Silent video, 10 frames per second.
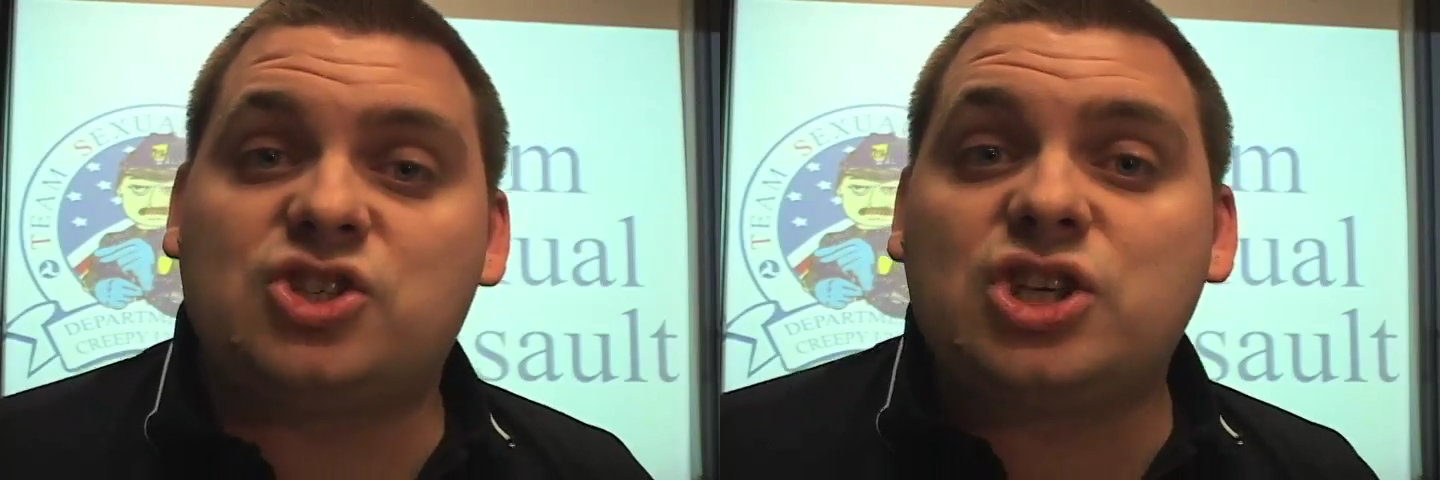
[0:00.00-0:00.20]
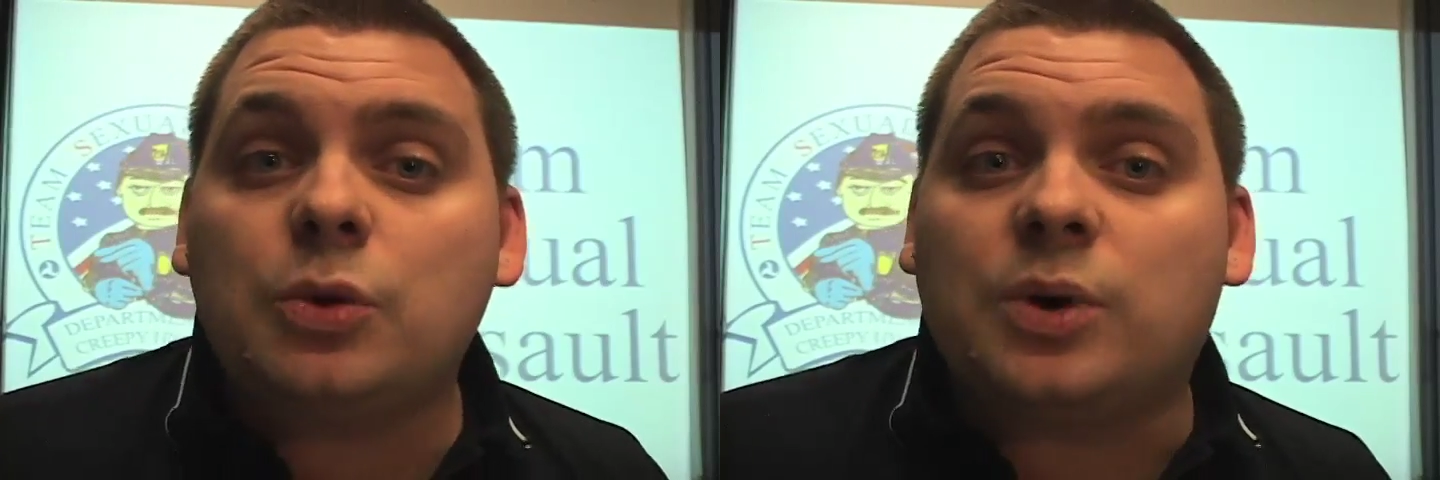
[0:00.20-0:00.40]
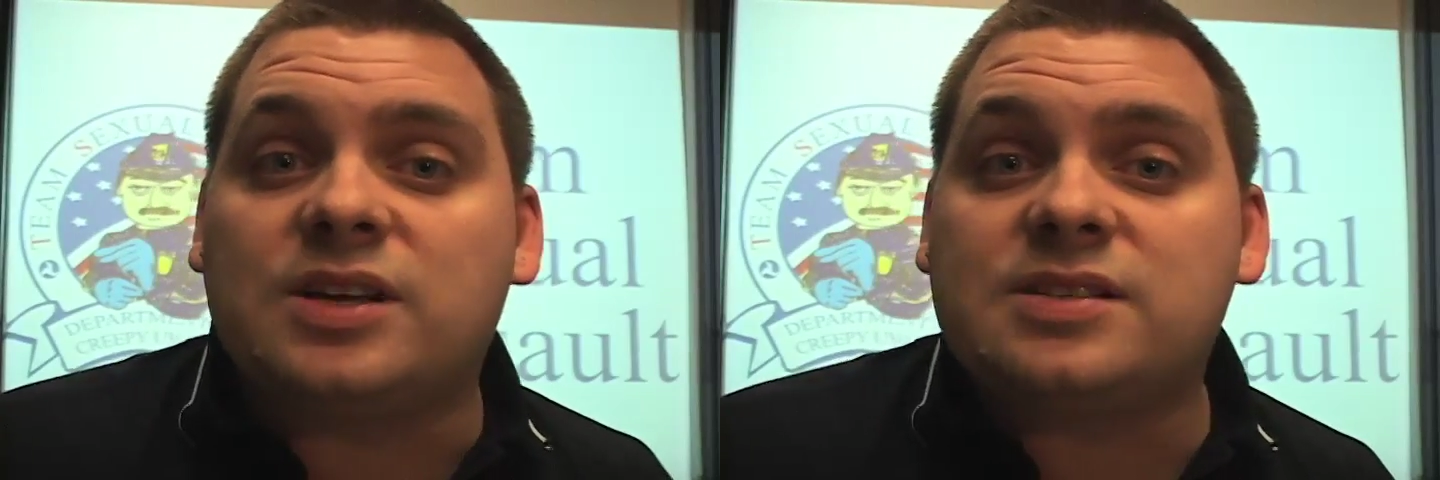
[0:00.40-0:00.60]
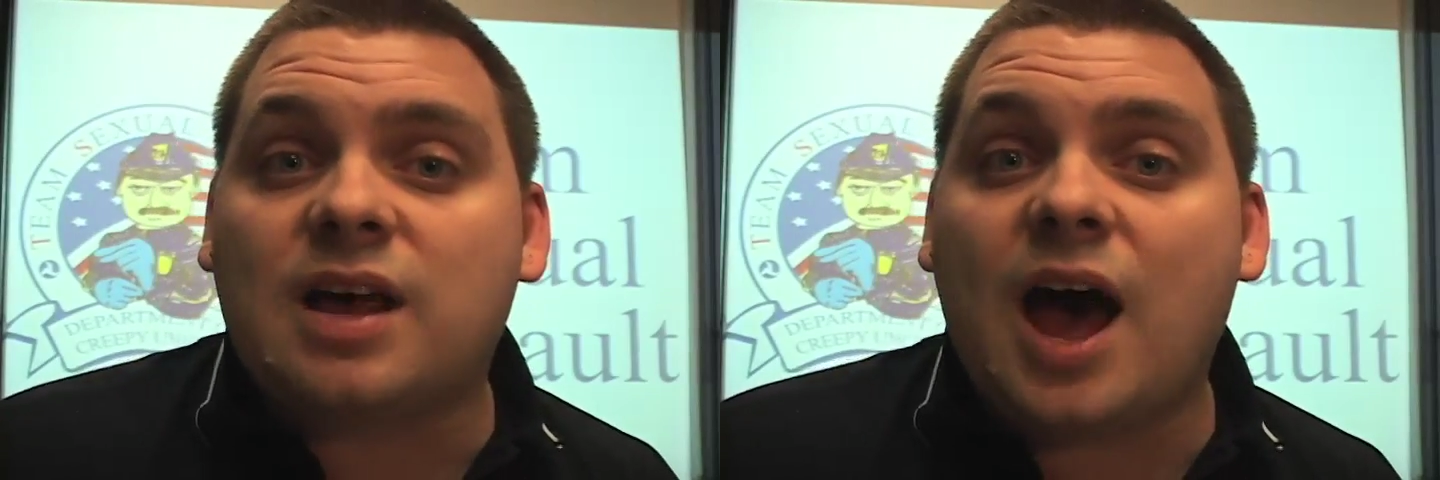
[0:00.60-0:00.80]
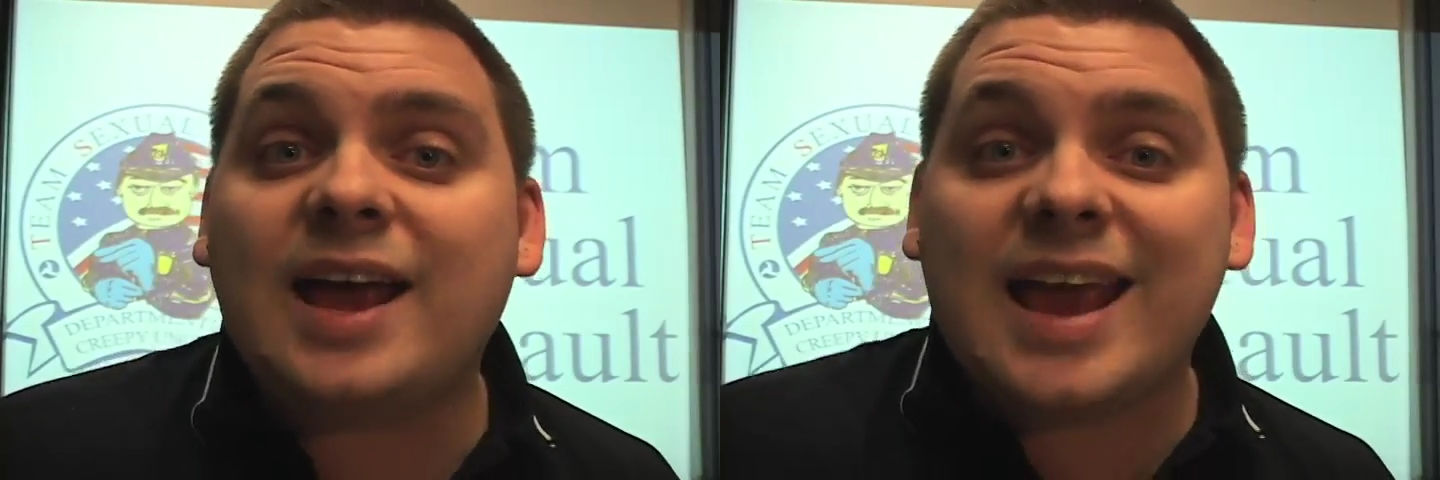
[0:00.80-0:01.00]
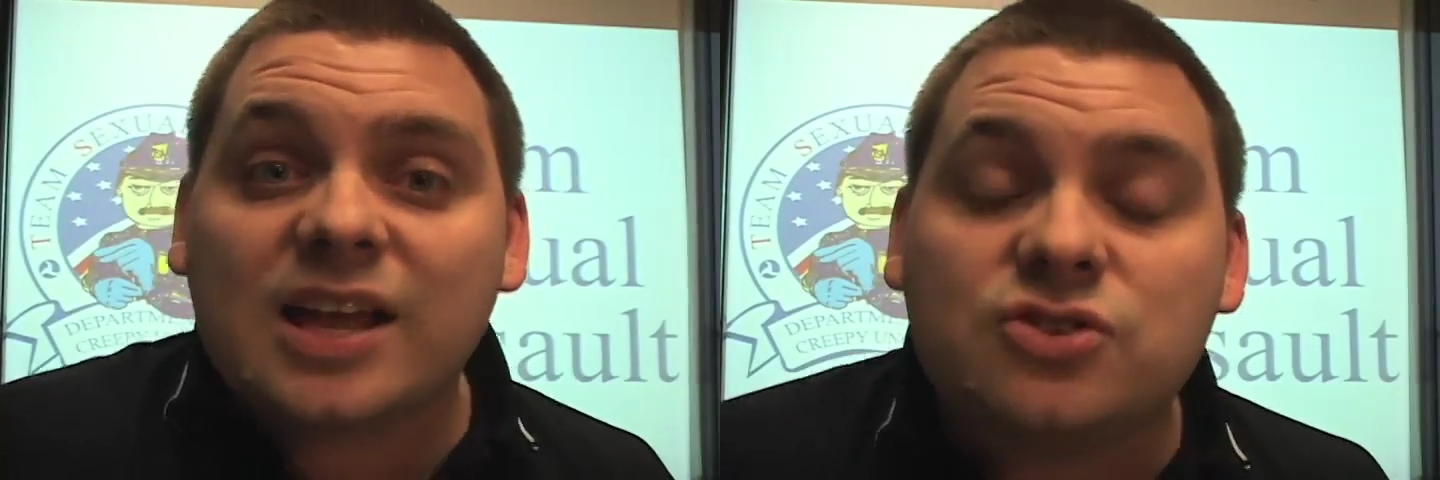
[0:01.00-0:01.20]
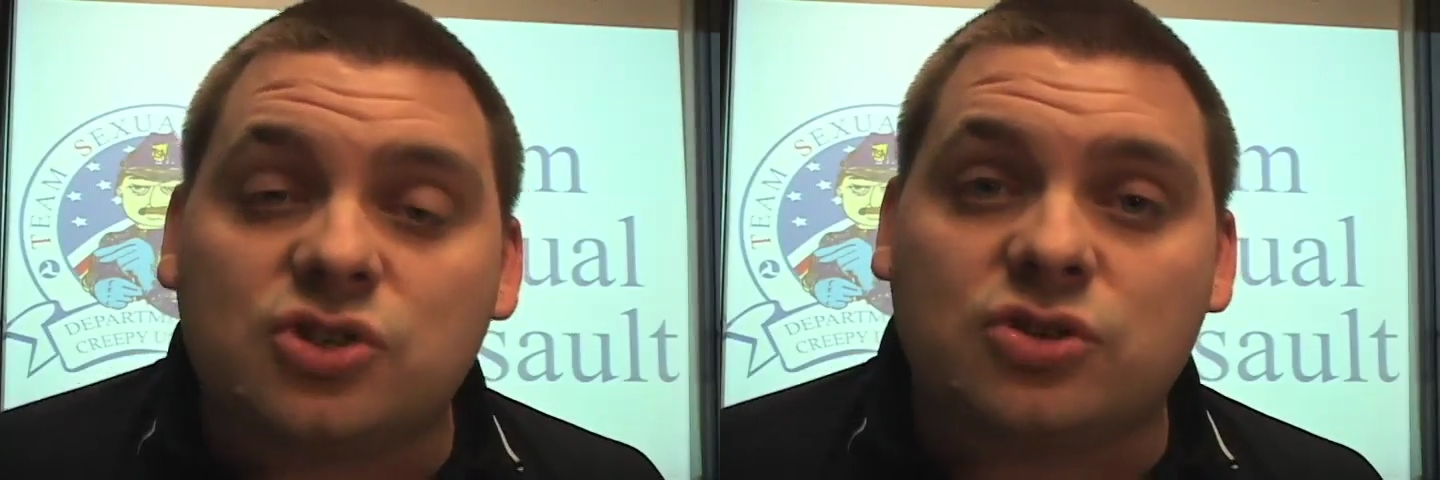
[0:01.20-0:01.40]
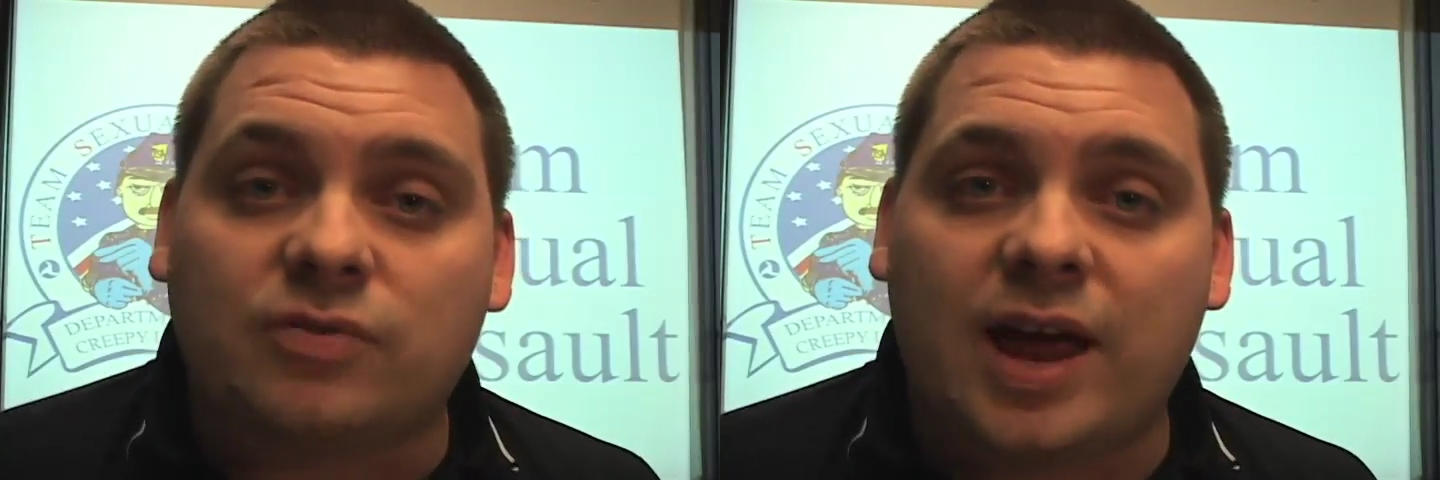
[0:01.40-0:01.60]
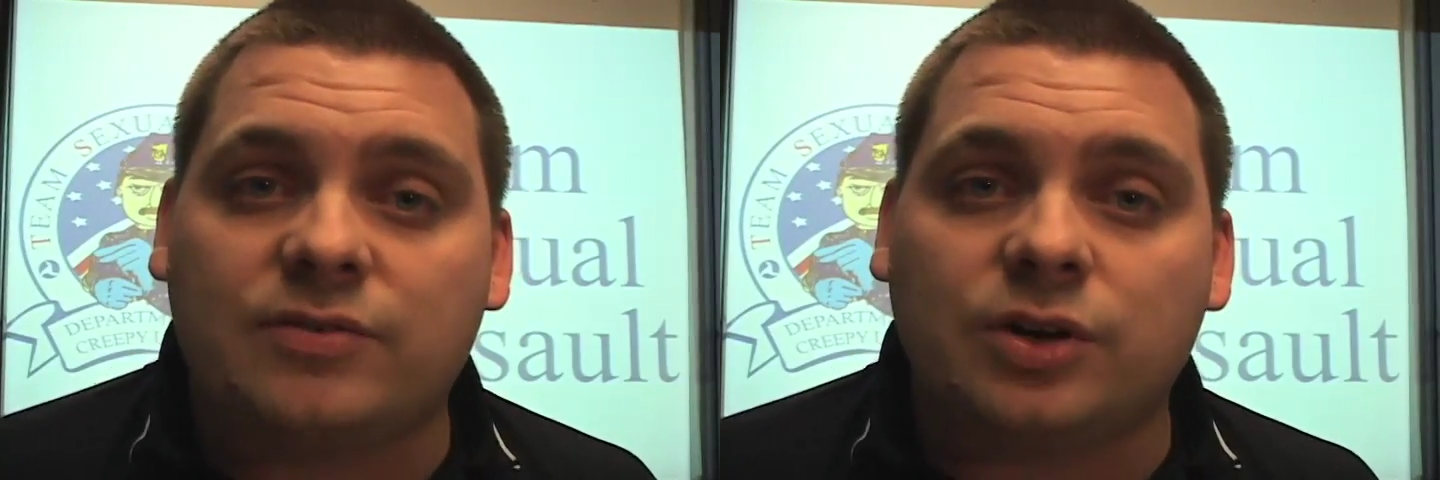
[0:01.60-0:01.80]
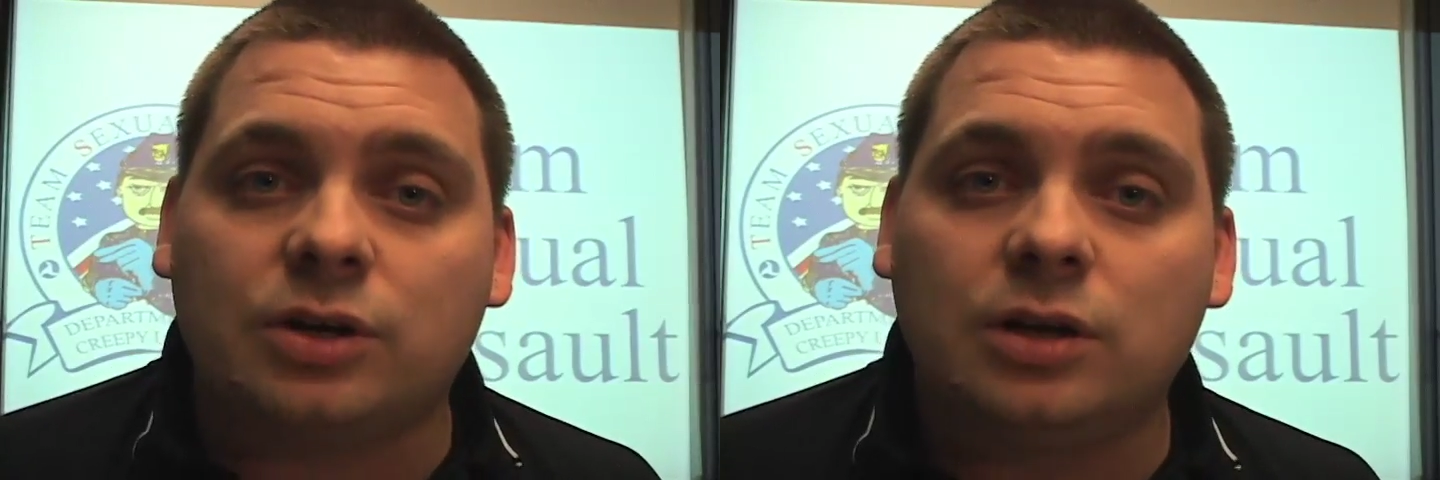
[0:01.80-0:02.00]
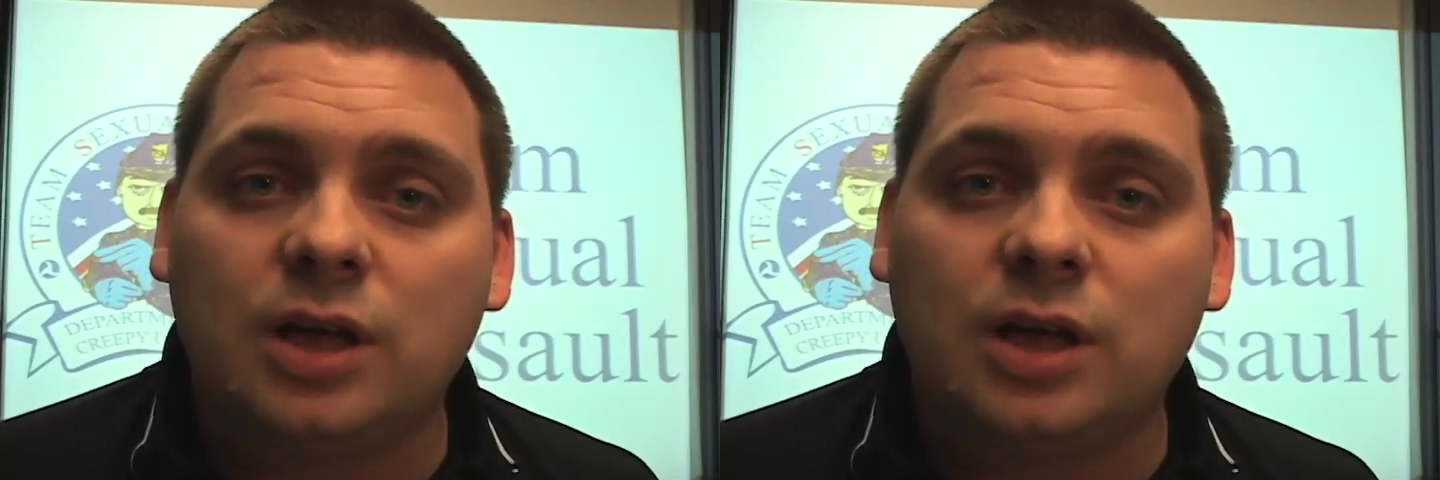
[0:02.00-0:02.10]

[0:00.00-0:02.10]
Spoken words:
she was a cancer survivor.